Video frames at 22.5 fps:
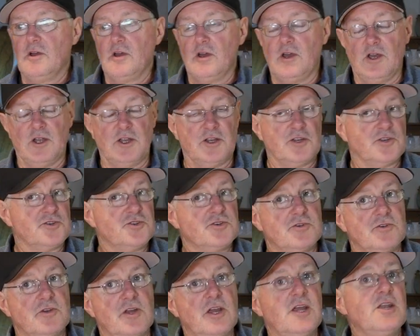and
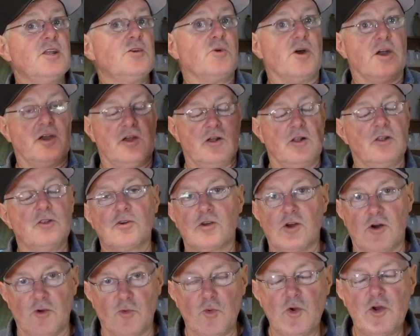anyway, look,
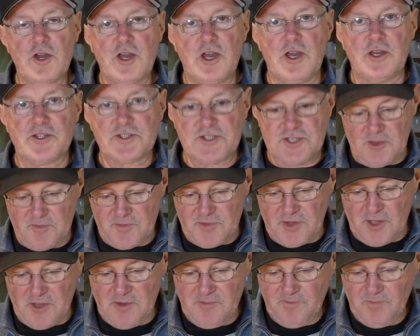I'll work out
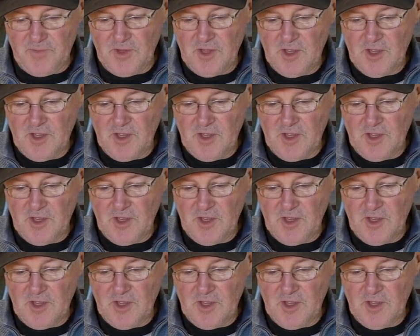something